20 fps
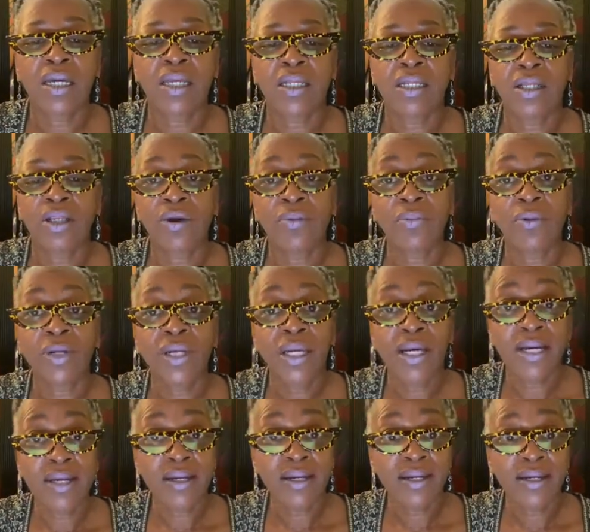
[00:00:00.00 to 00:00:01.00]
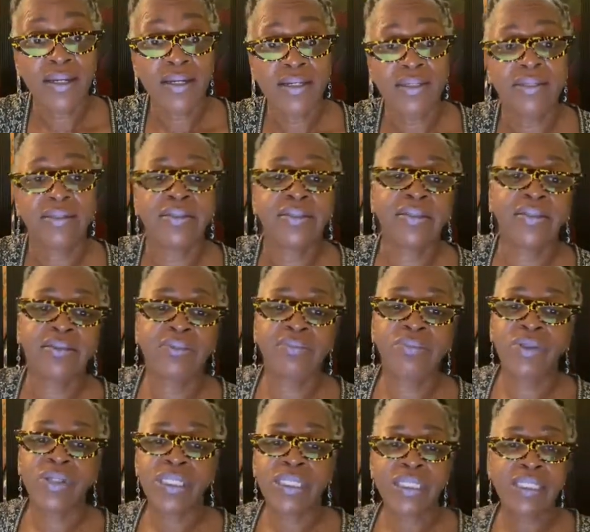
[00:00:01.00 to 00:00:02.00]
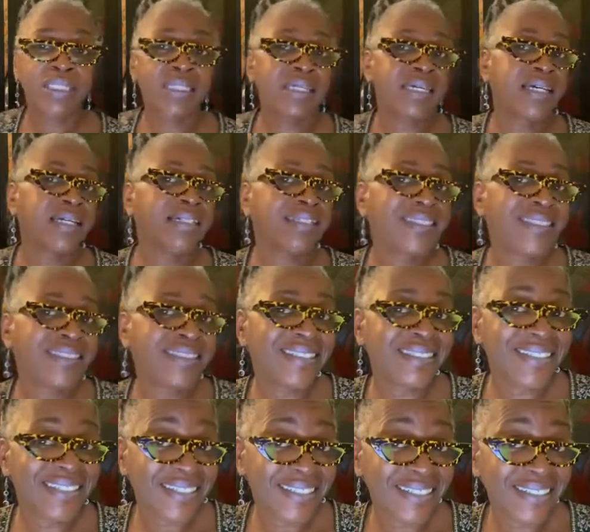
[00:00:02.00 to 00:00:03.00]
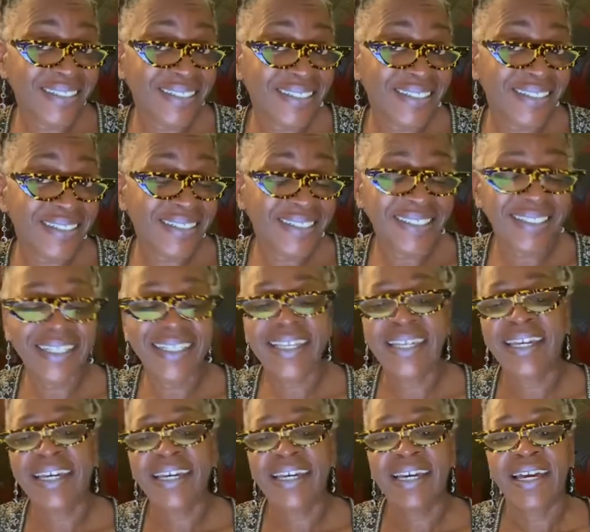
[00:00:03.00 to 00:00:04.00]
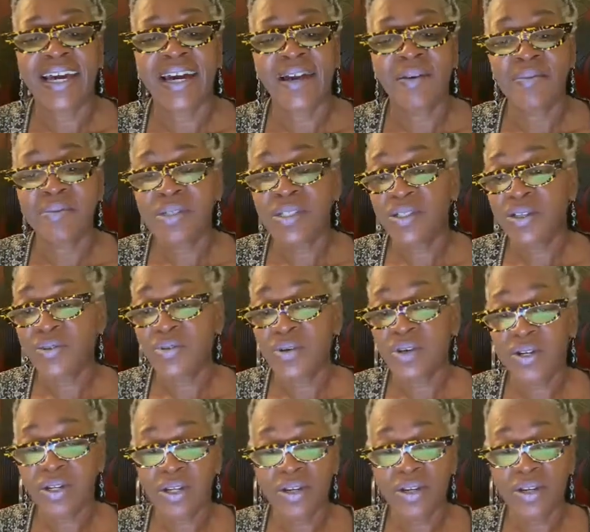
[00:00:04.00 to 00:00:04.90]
Number 9, presentation skills. I'm still working